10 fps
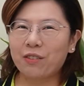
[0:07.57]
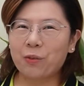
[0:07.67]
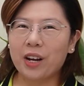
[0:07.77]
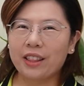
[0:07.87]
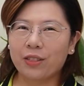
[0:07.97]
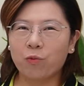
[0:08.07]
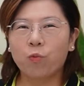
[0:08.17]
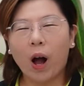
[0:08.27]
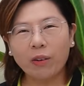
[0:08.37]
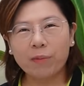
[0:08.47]
everyone,
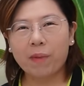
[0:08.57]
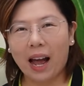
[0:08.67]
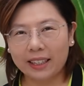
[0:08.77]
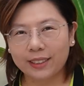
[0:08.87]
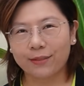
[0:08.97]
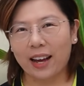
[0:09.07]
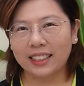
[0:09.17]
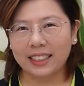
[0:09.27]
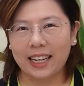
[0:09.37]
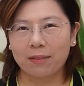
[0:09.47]
welcome back to
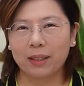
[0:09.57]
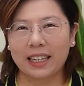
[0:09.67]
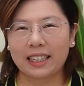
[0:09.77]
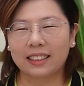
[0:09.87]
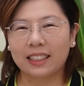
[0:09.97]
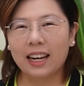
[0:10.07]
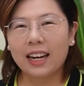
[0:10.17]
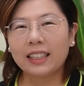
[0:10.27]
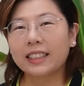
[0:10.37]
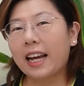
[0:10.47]
Fast Cabling.
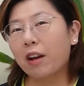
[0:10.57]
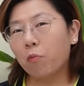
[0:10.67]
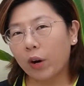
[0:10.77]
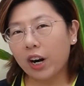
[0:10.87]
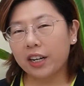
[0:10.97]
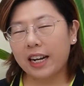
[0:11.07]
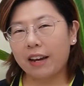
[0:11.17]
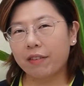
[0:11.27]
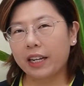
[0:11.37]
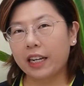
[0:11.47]
Today we're
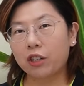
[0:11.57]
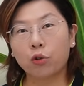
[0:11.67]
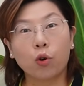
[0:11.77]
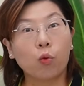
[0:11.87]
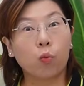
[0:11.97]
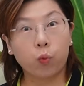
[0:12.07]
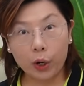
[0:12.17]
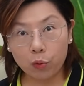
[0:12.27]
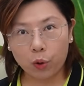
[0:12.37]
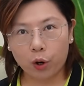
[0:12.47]
diving into a
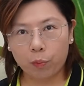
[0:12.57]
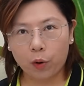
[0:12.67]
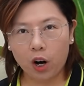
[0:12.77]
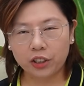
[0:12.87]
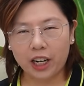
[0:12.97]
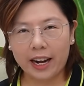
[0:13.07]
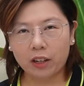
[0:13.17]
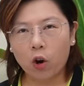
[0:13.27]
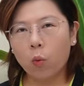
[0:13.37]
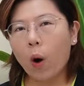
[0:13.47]
real-world
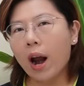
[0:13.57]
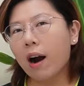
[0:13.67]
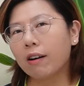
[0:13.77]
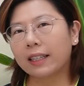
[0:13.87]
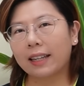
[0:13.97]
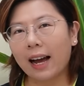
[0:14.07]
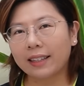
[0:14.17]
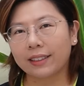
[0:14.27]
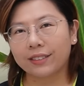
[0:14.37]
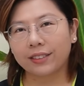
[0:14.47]
project where our
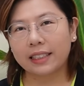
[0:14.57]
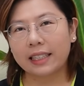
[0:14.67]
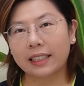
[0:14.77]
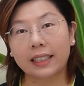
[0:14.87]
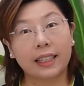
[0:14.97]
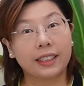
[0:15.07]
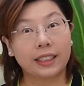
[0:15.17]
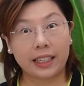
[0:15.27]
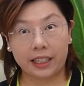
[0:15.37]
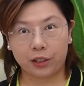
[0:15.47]
clients needed
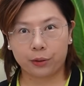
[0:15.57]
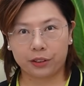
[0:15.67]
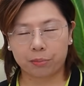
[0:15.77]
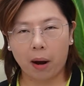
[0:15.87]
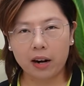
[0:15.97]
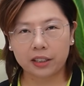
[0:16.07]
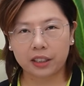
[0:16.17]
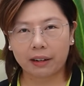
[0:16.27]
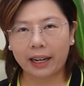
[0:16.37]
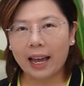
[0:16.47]
continuous
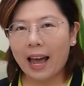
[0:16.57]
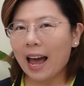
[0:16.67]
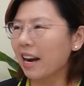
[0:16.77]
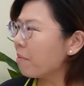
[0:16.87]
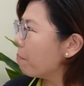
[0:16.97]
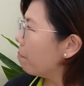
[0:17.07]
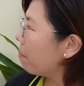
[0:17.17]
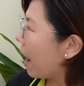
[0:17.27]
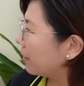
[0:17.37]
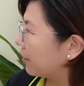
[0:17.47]
monitoring at a
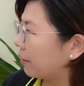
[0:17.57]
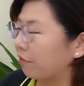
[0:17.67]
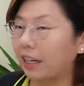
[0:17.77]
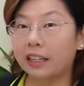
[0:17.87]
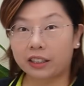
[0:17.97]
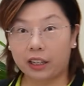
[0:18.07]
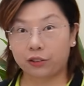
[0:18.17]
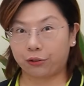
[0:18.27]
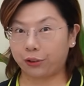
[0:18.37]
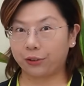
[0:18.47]
massive
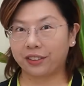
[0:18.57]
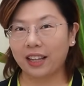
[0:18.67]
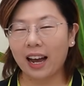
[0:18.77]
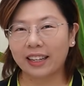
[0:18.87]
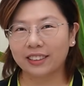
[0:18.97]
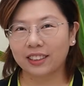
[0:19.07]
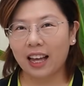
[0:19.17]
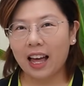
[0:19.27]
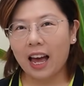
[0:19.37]
industrial site.